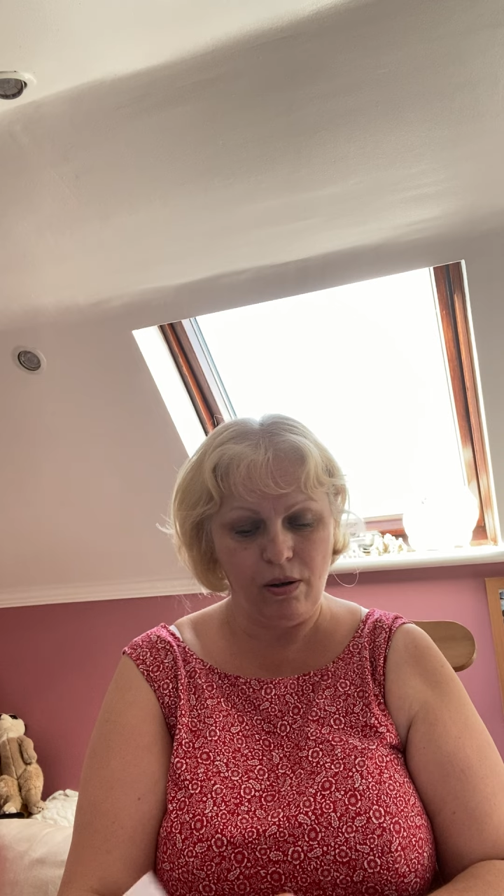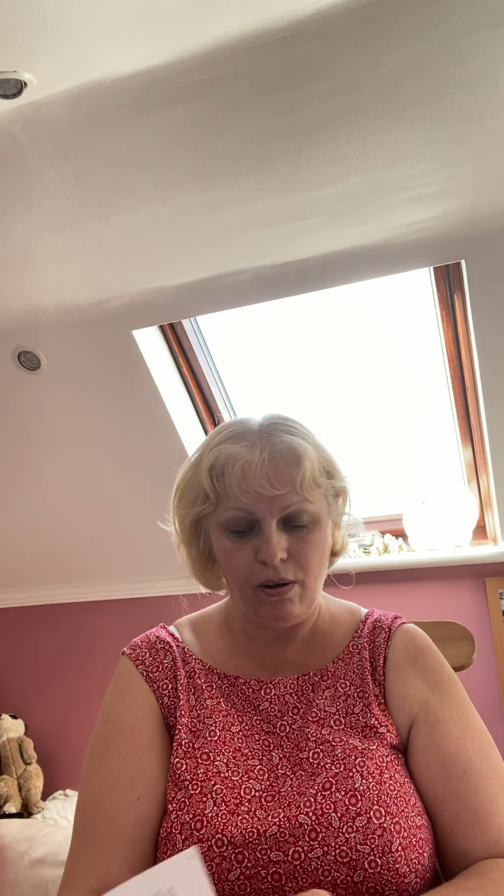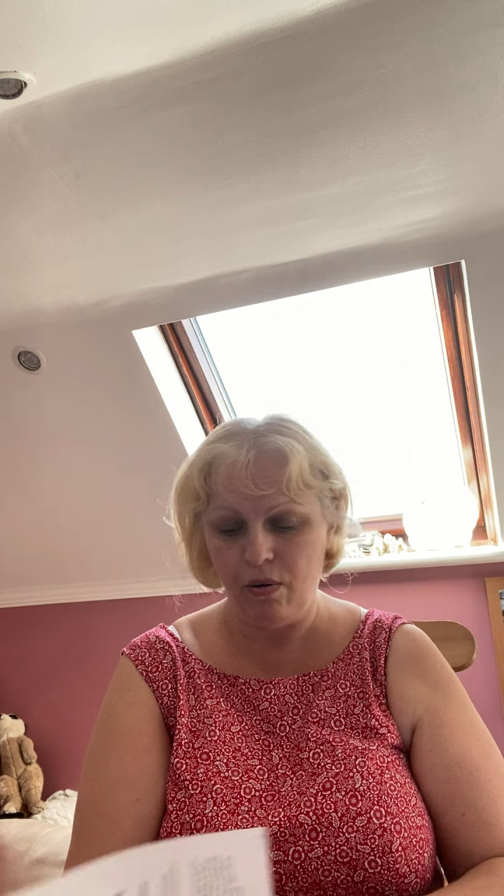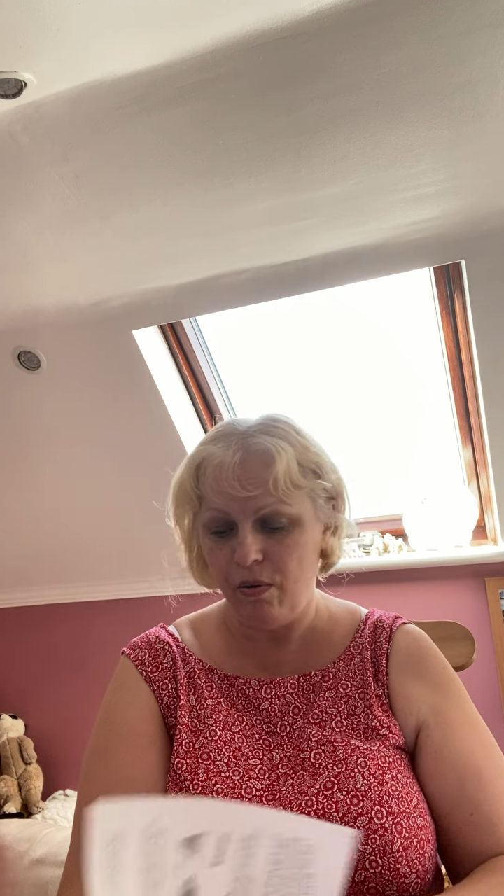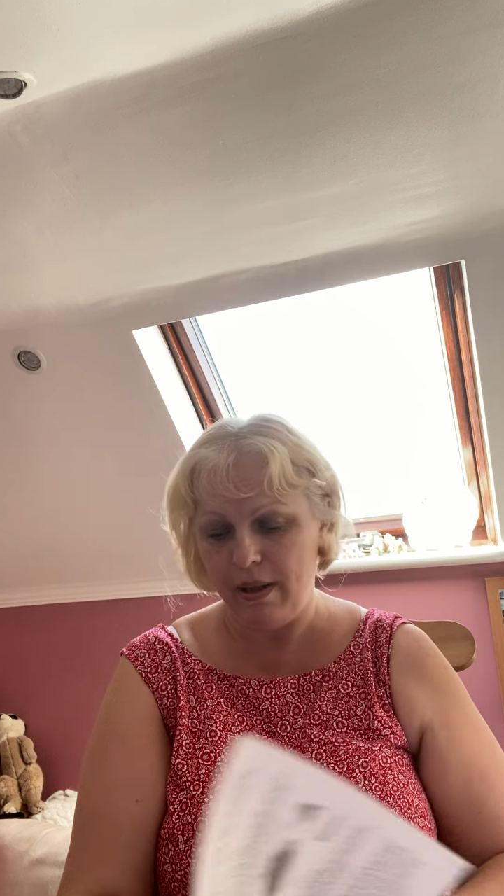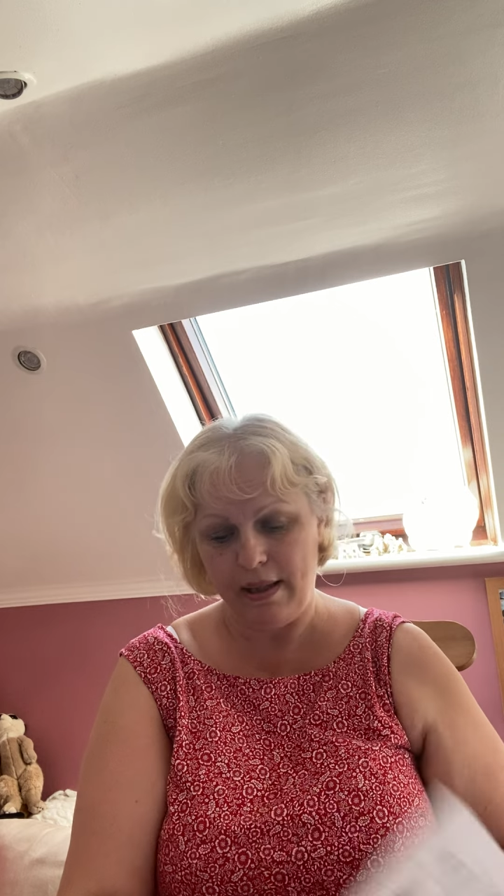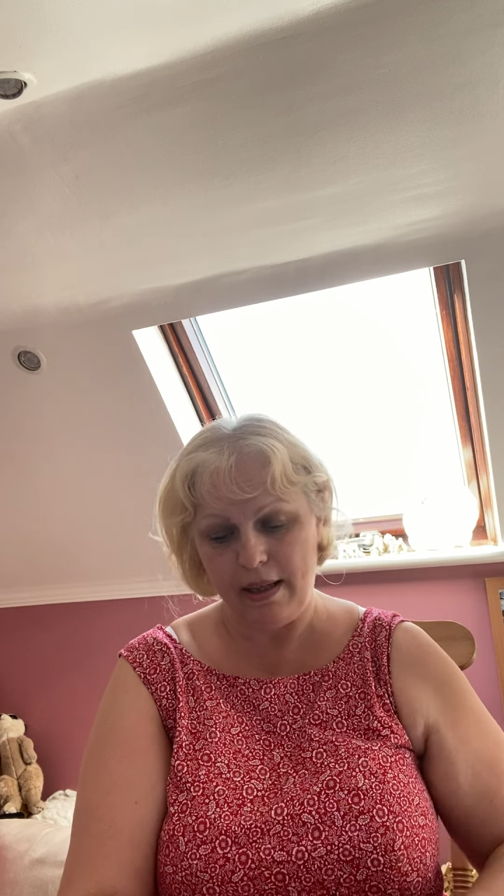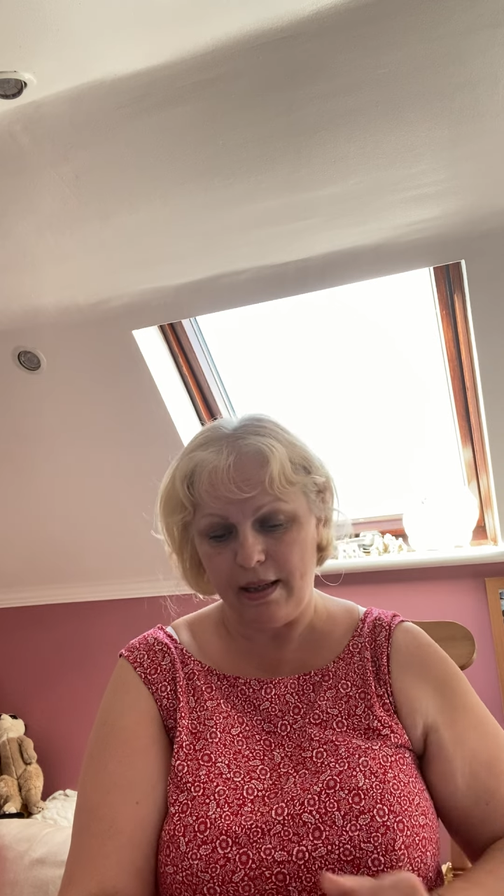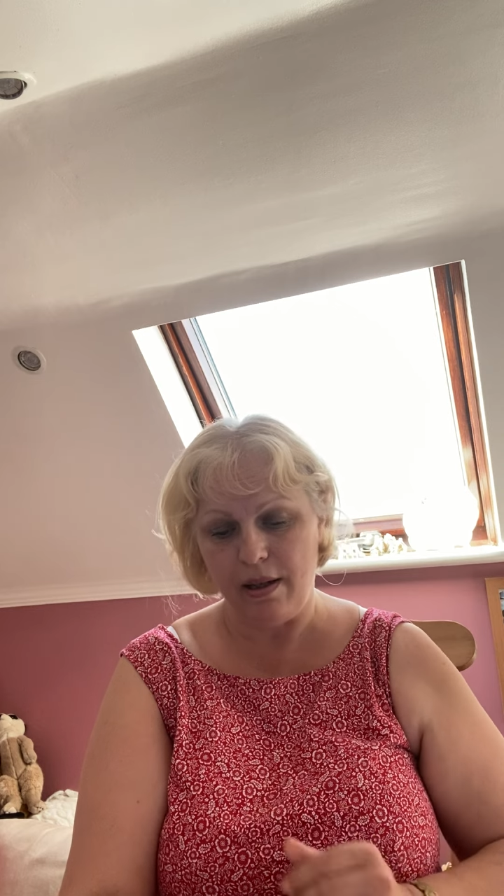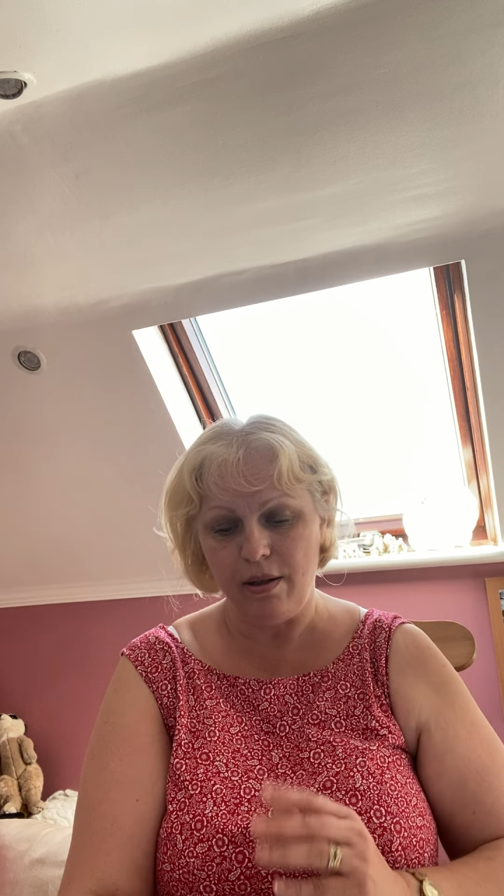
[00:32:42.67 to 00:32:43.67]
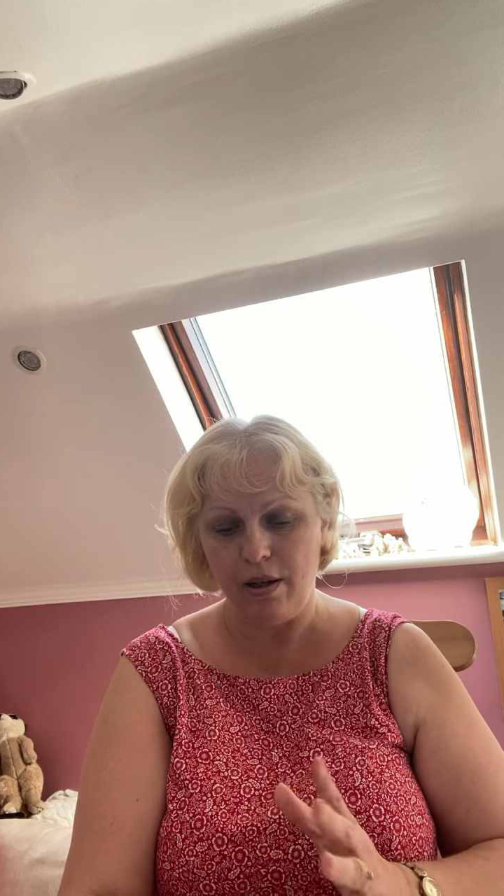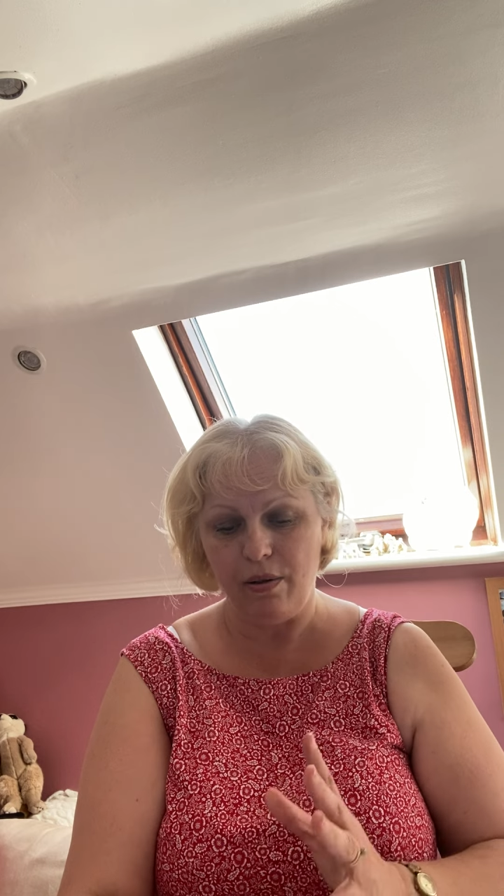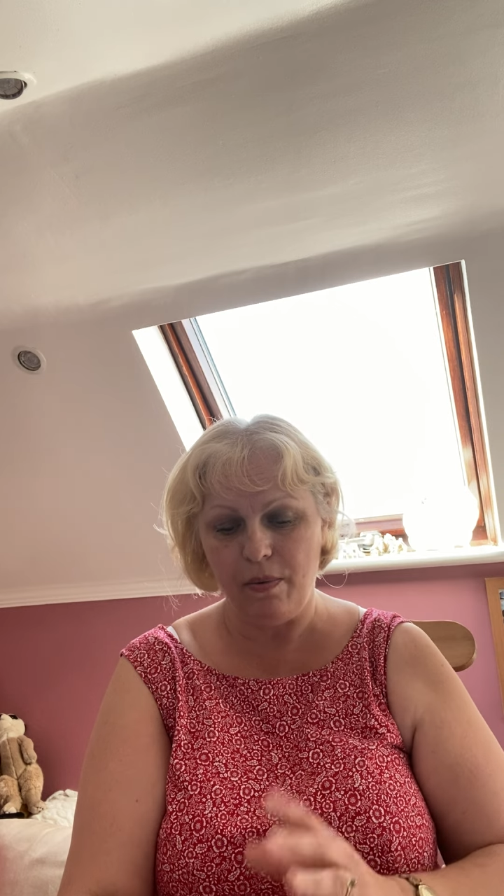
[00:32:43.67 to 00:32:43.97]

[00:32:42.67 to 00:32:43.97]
all in detail. I don't know